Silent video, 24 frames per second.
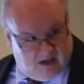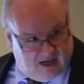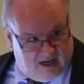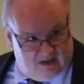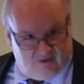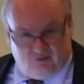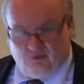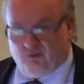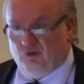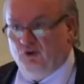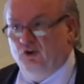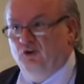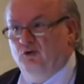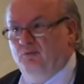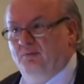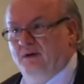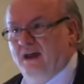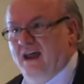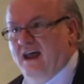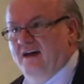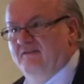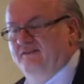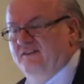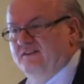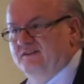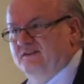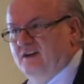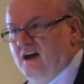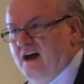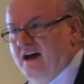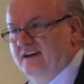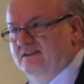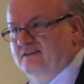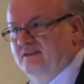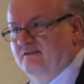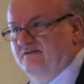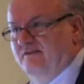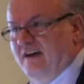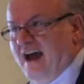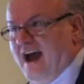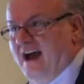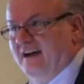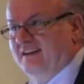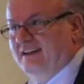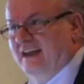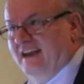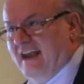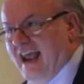as a group, emphasize the
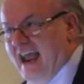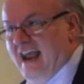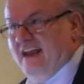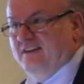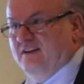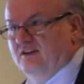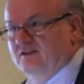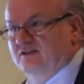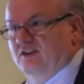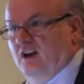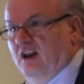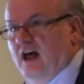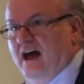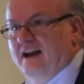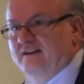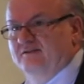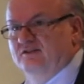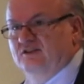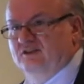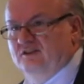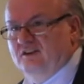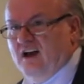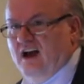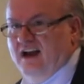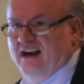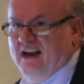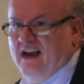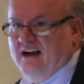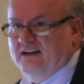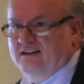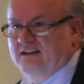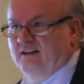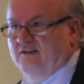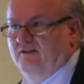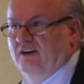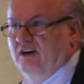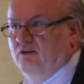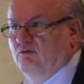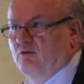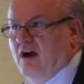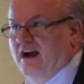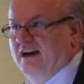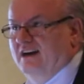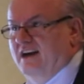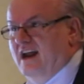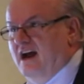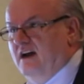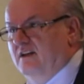fact that, hey, there's a lot of design activity
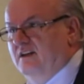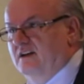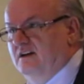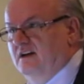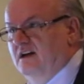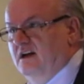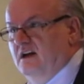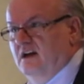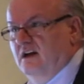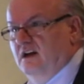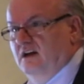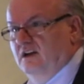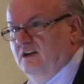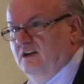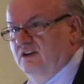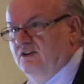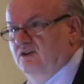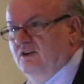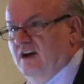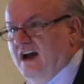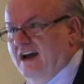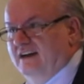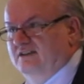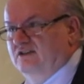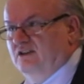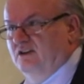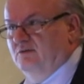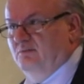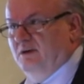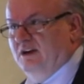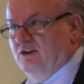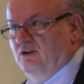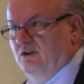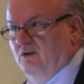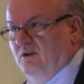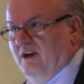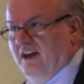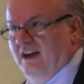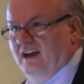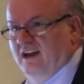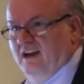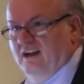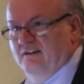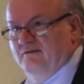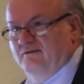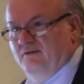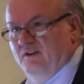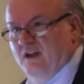right now that you guys should be doing,
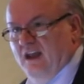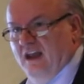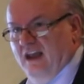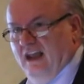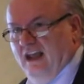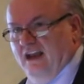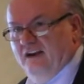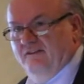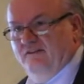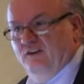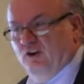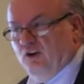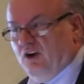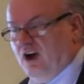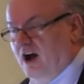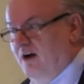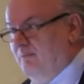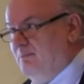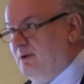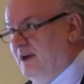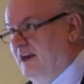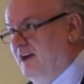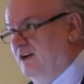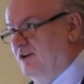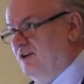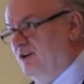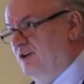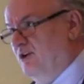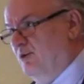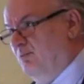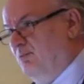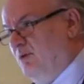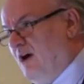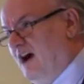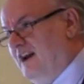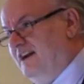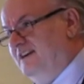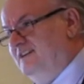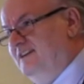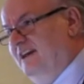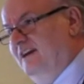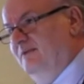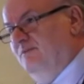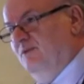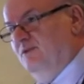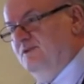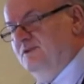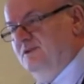and if your company or your product
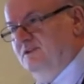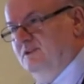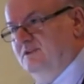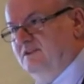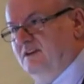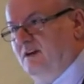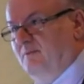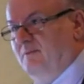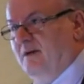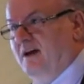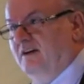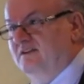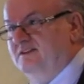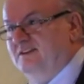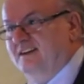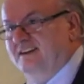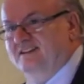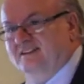team or something else